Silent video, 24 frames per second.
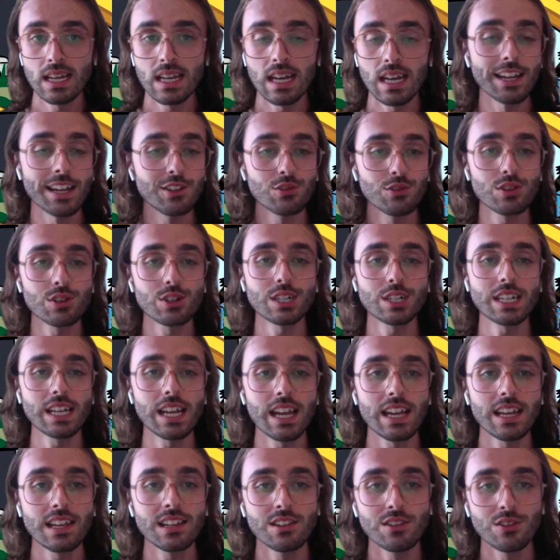I do
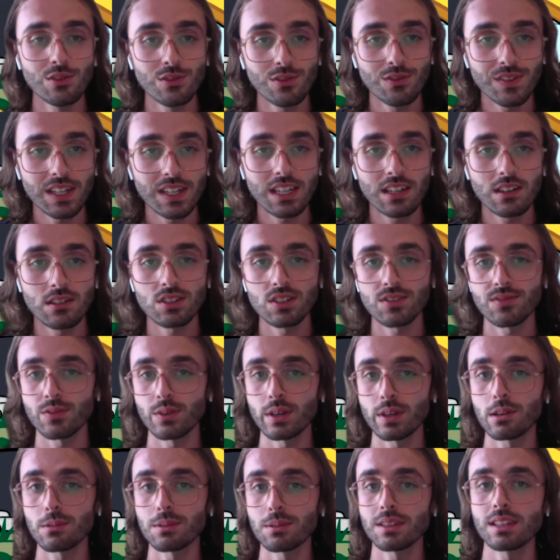create new videos
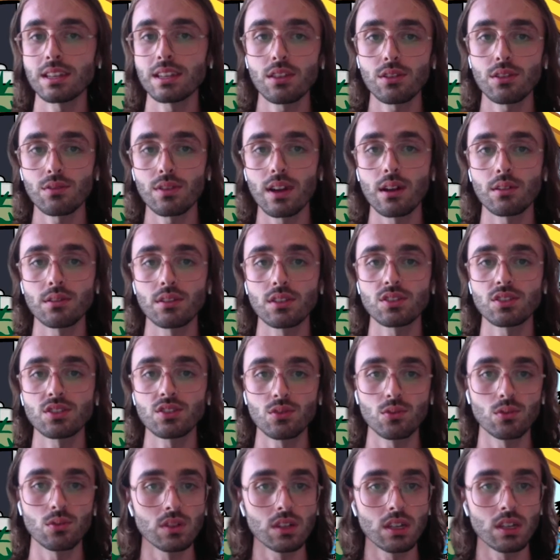frequently throughout the
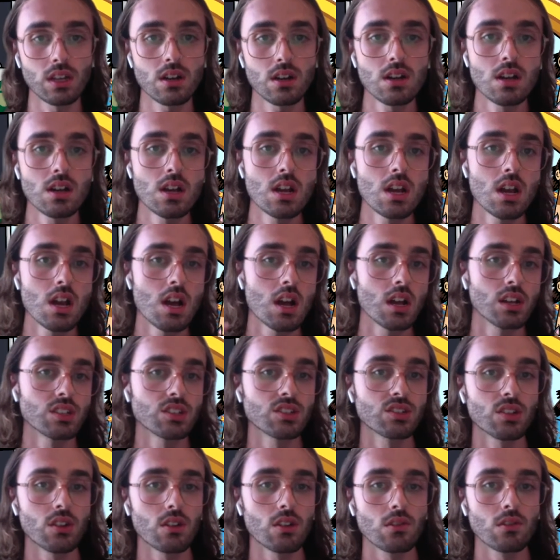school year,
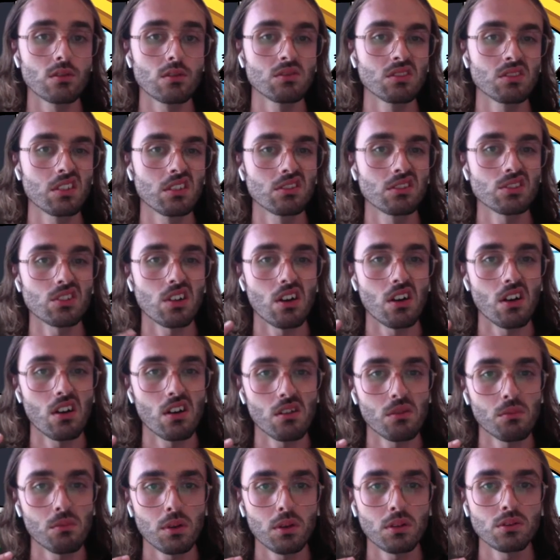so there's
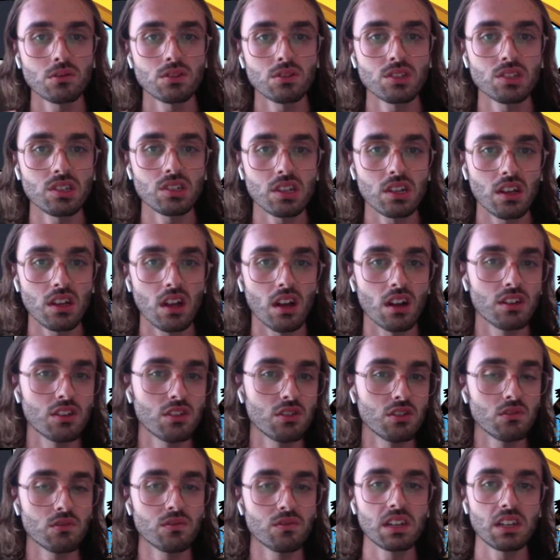almost a
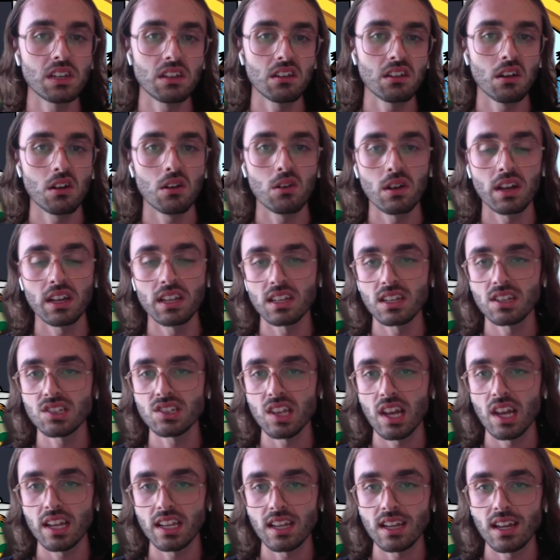new video and
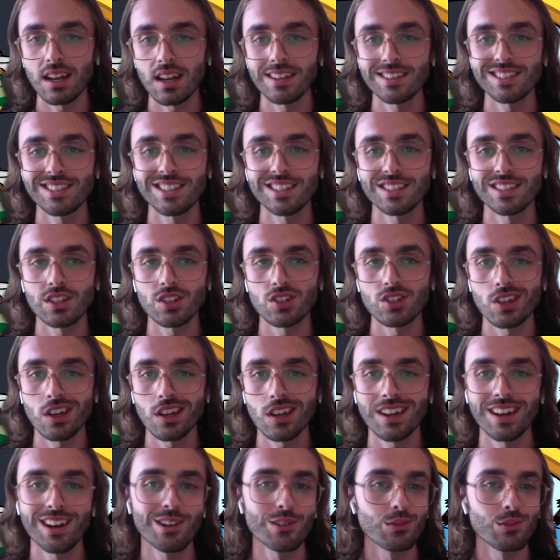exciting content to
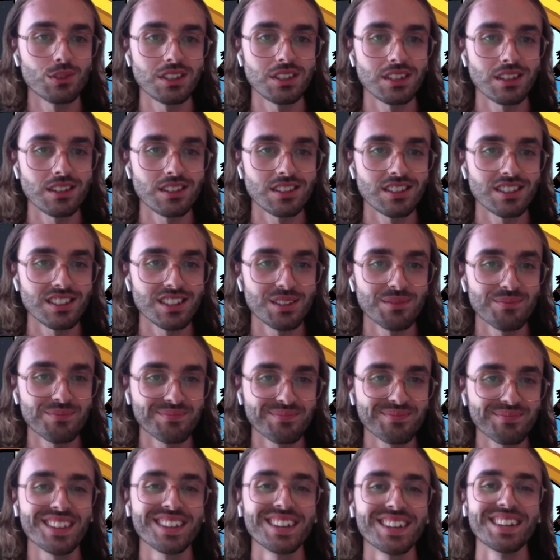check out weekly.
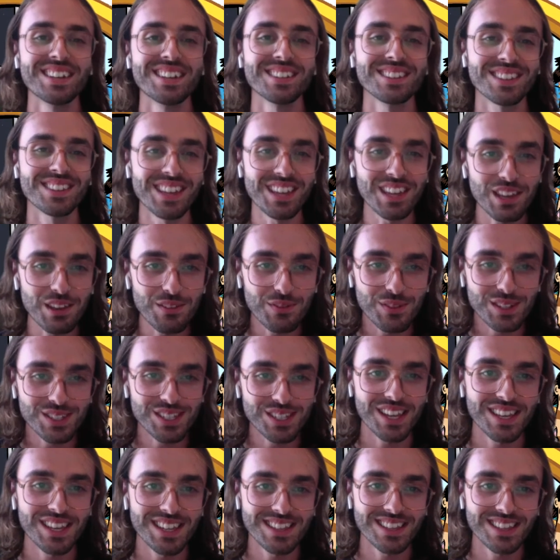Thank you for
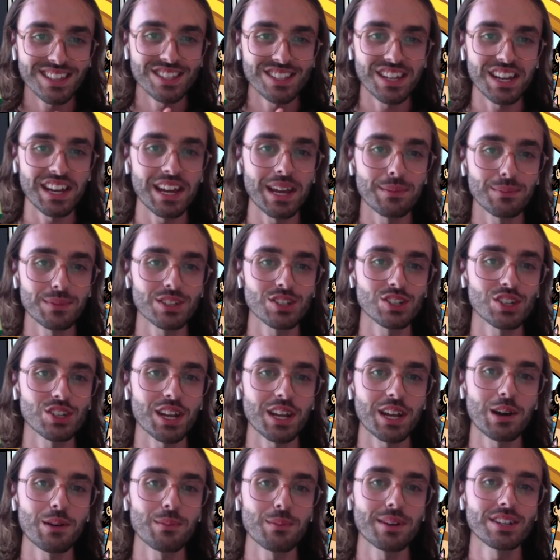taking the time to check
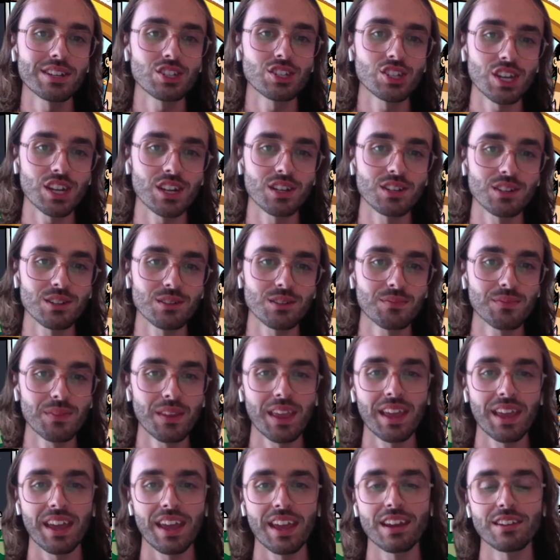out my channel
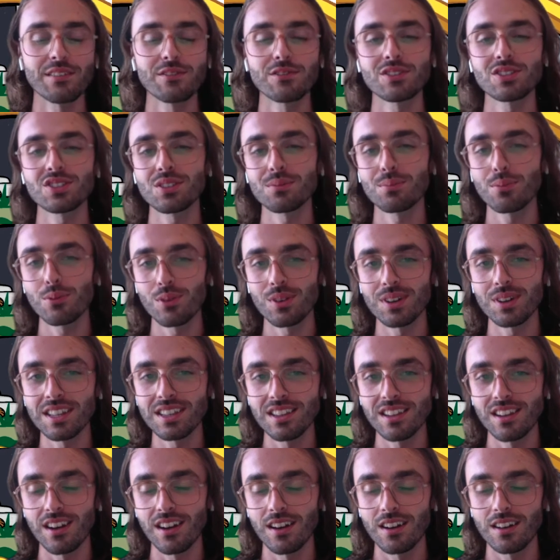and for supporting
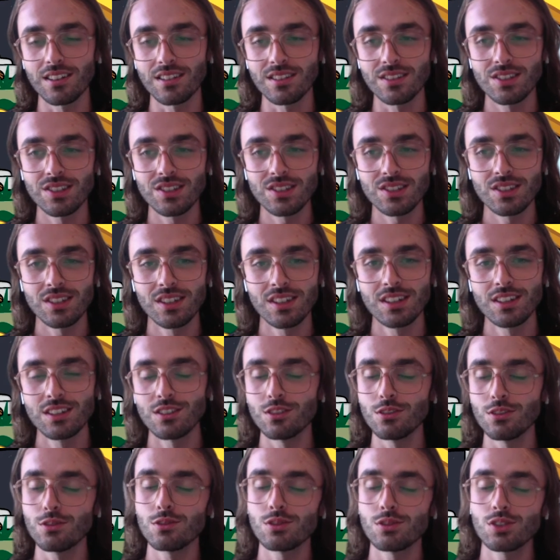the arts.
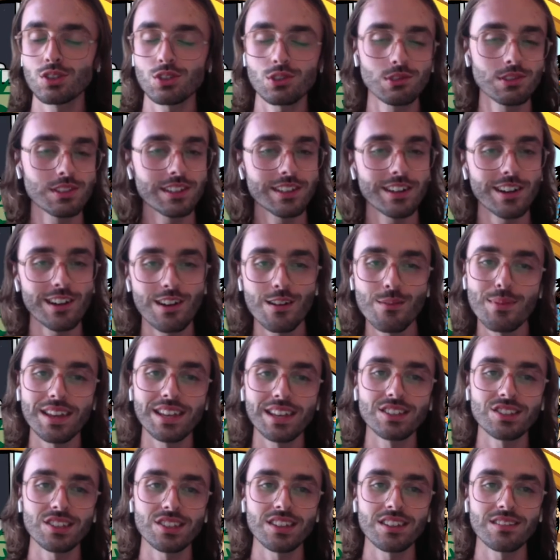You truly are
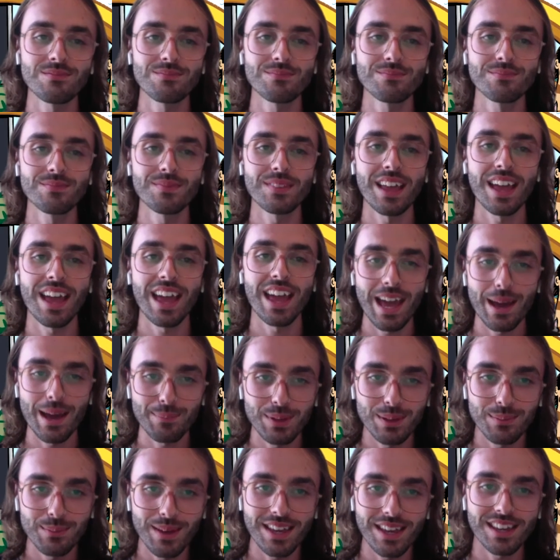amazing.
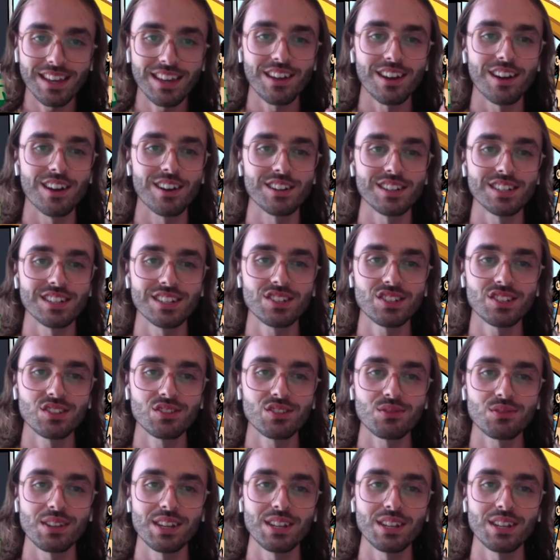Happy making, artists.